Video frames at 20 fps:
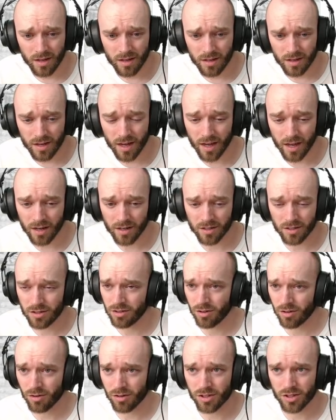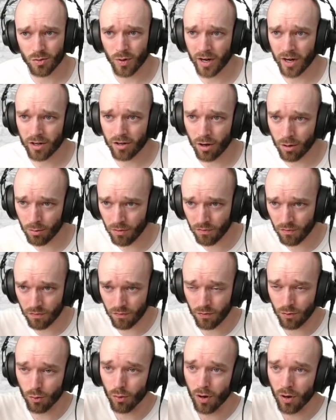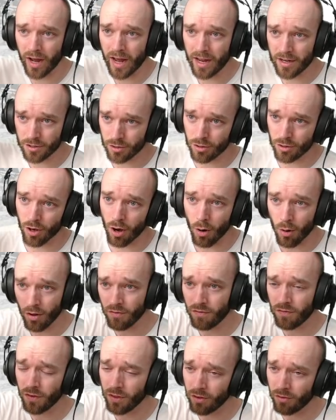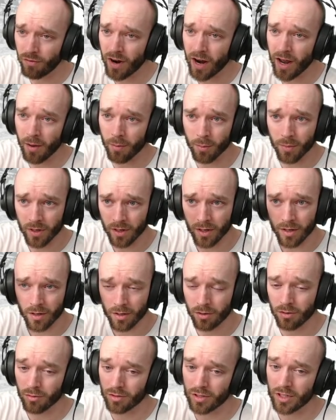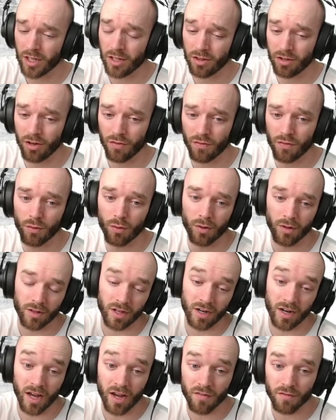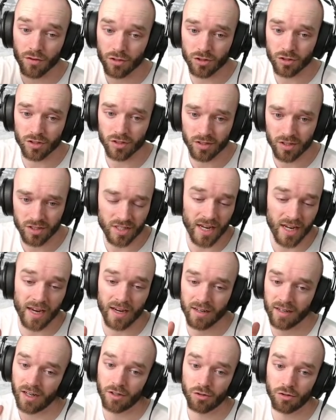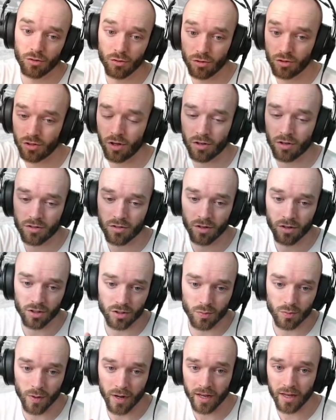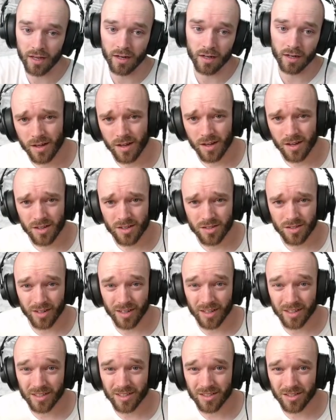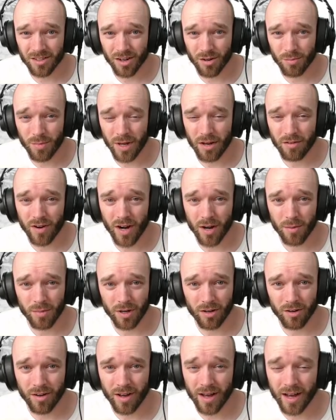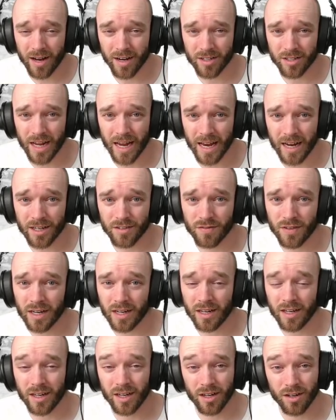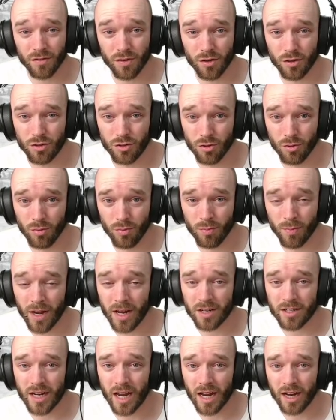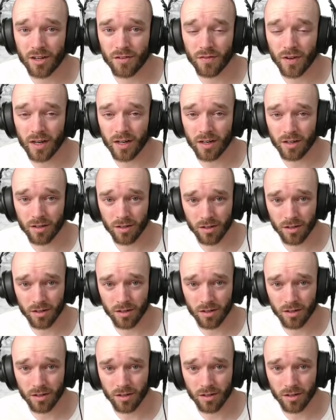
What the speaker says: And you know, it's quite common for, as you go in for the RAM, your T-34 in the live version, to take like 2 shots on its way in. So yeah, this is going to make RAM a lot harder to activate, and if you do manage to activate it,